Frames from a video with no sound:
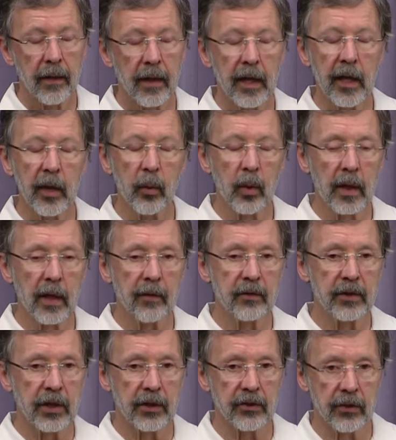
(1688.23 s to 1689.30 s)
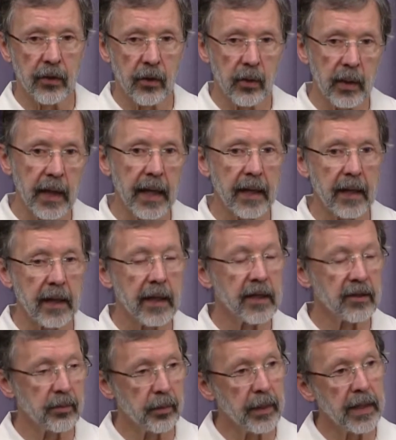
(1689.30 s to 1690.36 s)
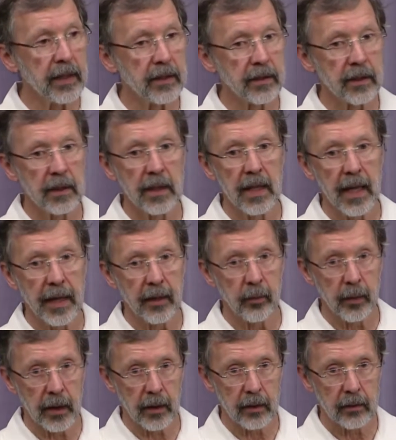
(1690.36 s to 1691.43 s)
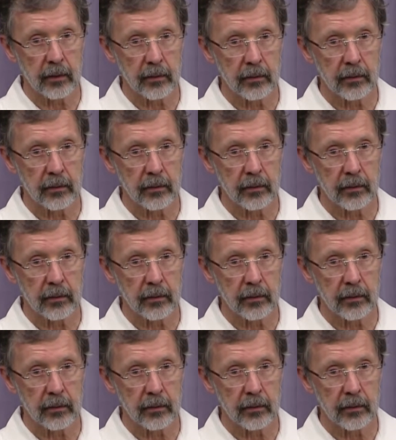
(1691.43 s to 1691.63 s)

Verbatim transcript: that he will have just created his biggest nightmare.